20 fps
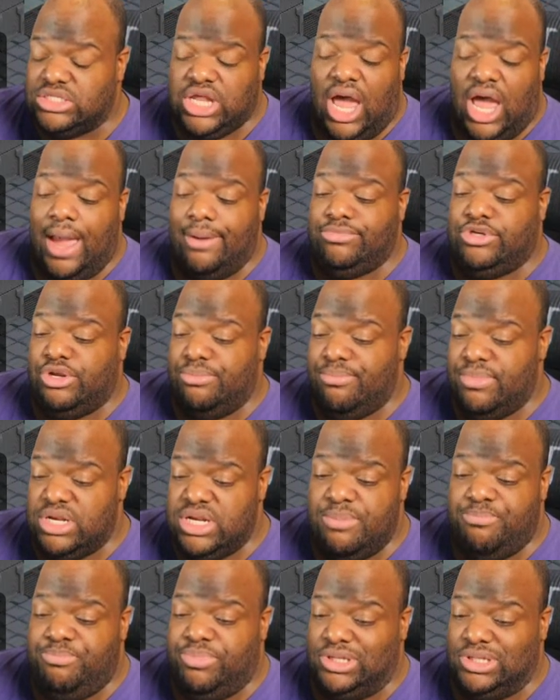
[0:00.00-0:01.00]
Time to
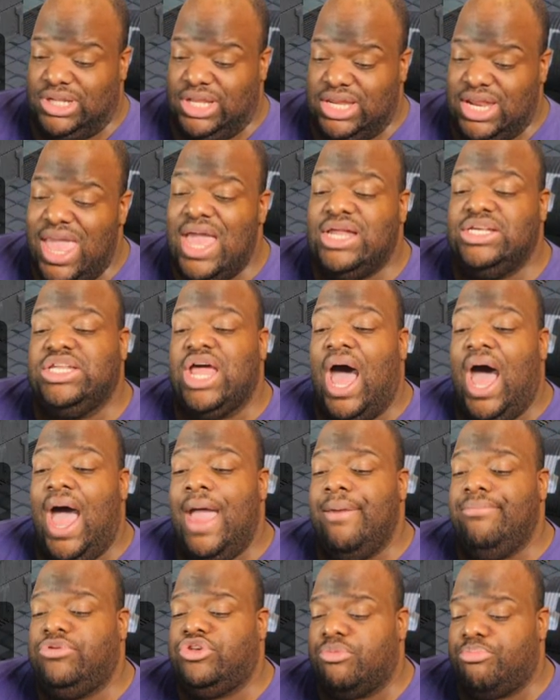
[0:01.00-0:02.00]
manipulate,
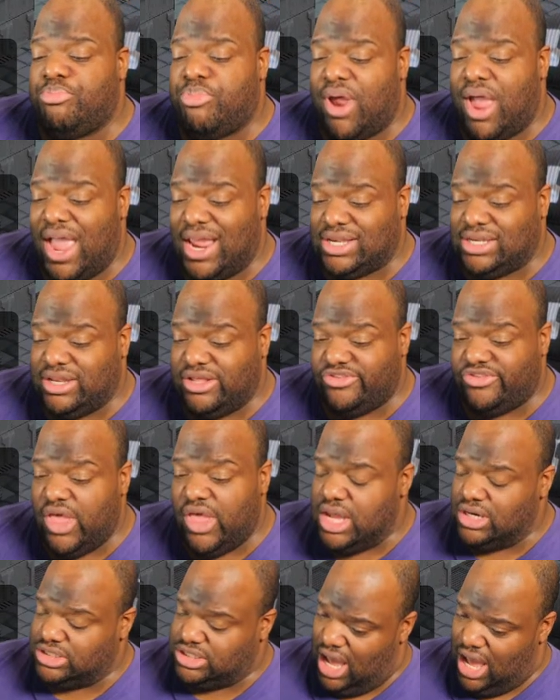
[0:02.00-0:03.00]
time to practice,
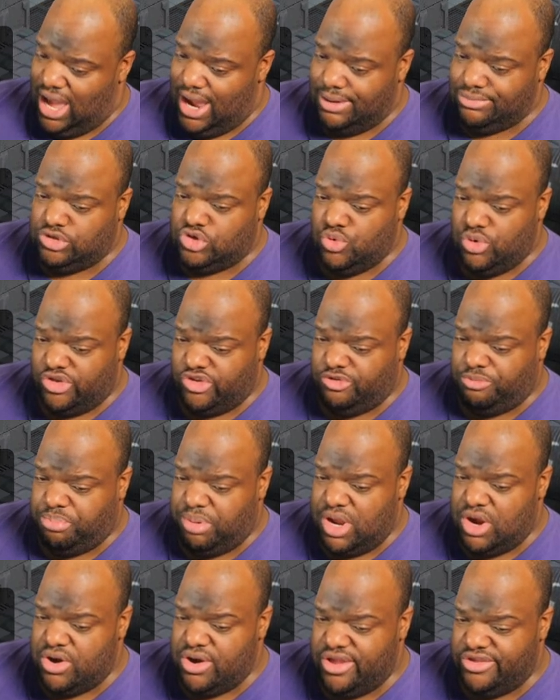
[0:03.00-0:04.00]
time to
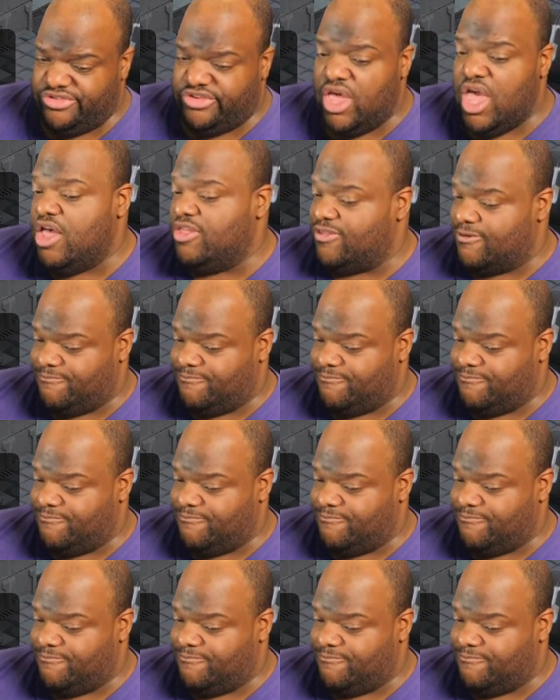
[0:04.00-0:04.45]
experience.